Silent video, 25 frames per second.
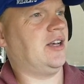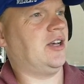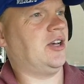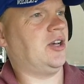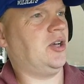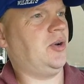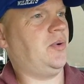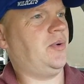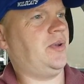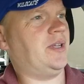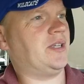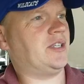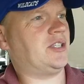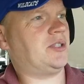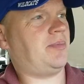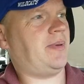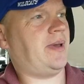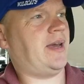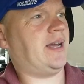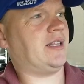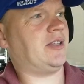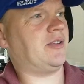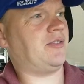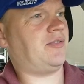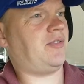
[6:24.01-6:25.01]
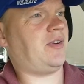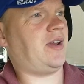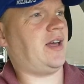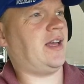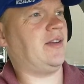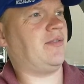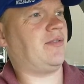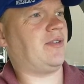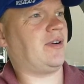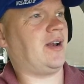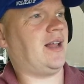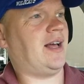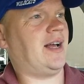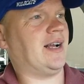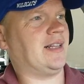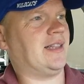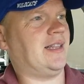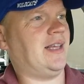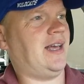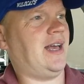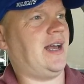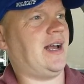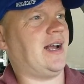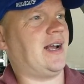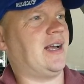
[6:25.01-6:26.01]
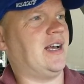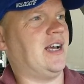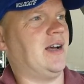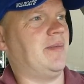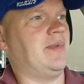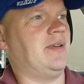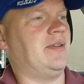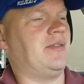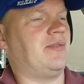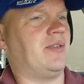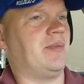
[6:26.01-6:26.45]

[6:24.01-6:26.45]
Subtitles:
Who would expect a flavor like that coming